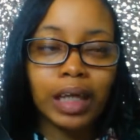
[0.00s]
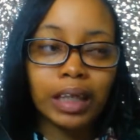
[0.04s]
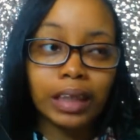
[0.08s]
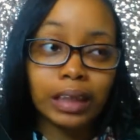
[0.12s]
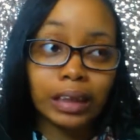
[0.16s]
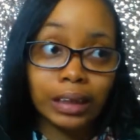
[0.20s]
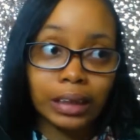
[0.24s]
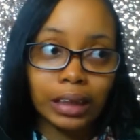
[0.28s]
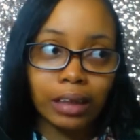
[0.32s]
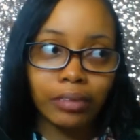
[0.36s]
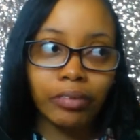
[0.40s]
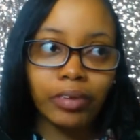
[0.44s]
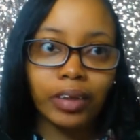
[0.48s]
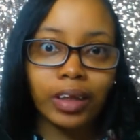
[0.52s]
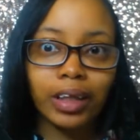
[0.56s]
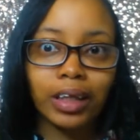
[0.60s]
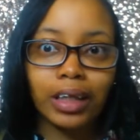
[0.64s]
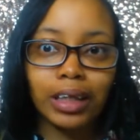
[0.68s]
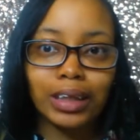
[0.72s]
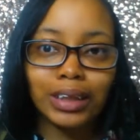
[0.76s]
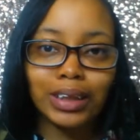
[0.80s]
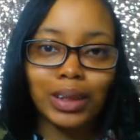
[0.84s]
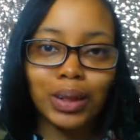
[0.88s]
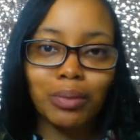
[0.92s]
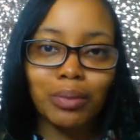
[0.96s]
I definitely
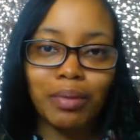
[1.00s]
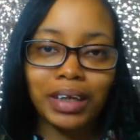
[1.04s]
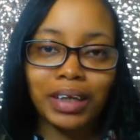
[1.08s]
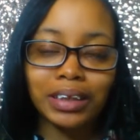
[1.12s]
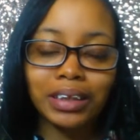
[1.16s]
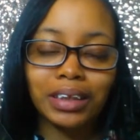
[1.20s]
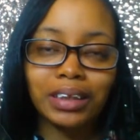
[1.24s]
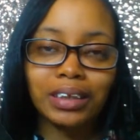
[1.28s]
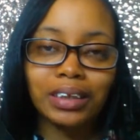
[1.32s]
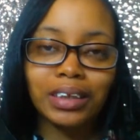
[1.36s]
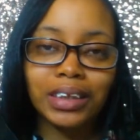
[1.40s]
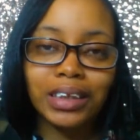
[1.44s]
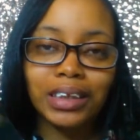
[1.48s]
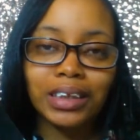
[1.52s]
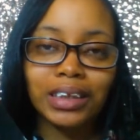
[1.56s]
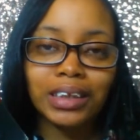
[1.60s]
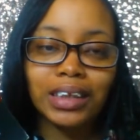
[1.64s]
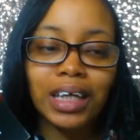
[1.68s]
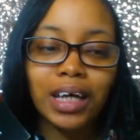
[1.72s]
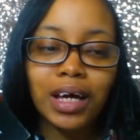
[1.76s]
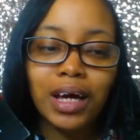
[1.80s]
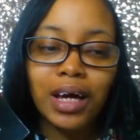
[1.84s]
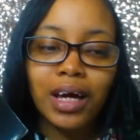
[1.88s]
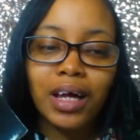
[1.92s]
need to go back to this because